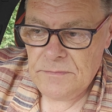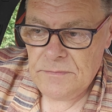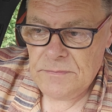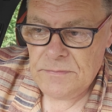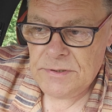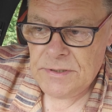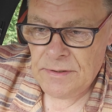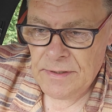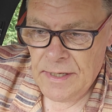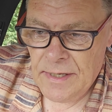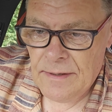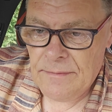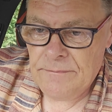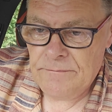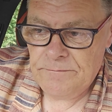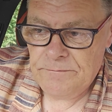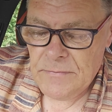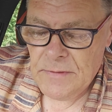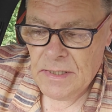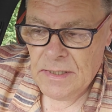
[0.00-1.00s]
So yeah.
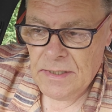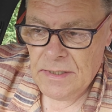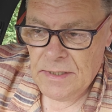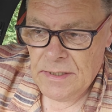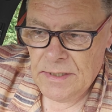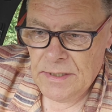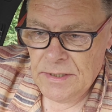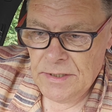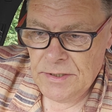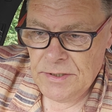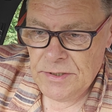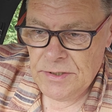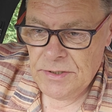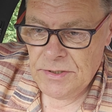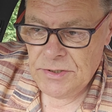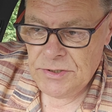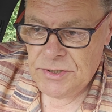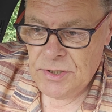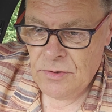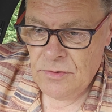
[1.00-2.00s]

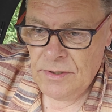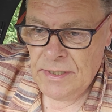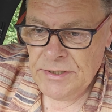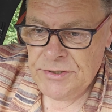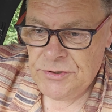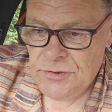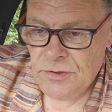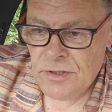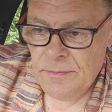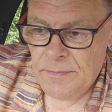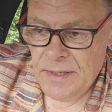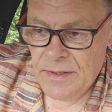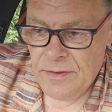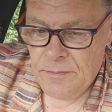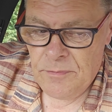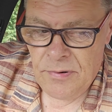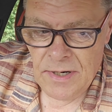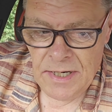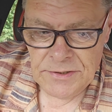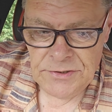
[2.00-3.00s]
So let's talk about the
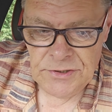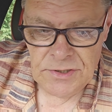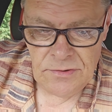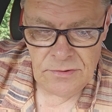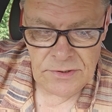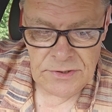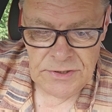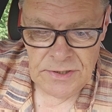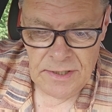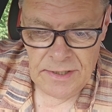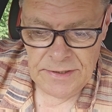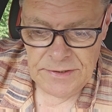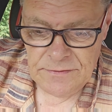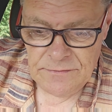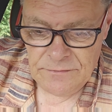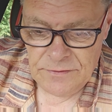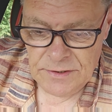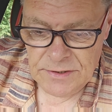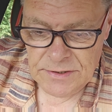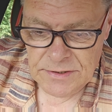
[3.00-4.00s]
practical sides
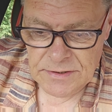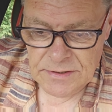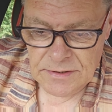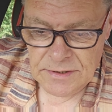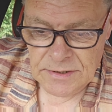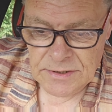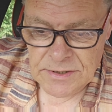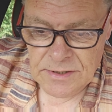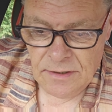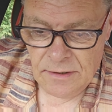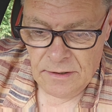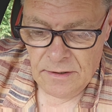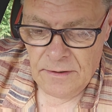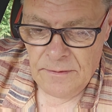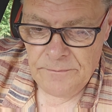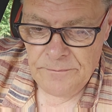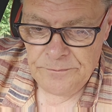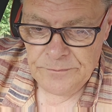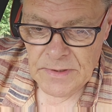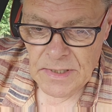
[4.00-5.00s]
of this car.
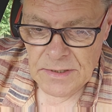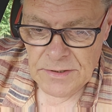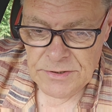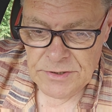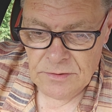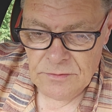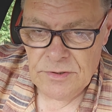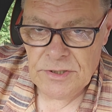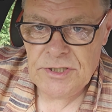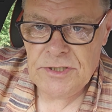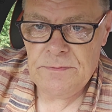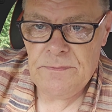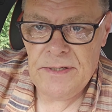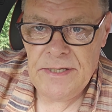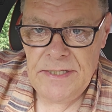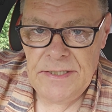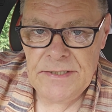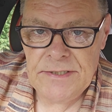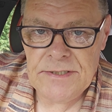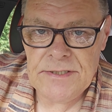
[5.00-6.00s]
So the
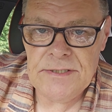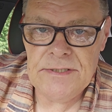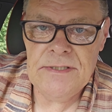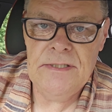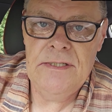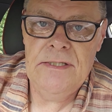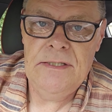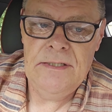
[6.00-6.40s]
space,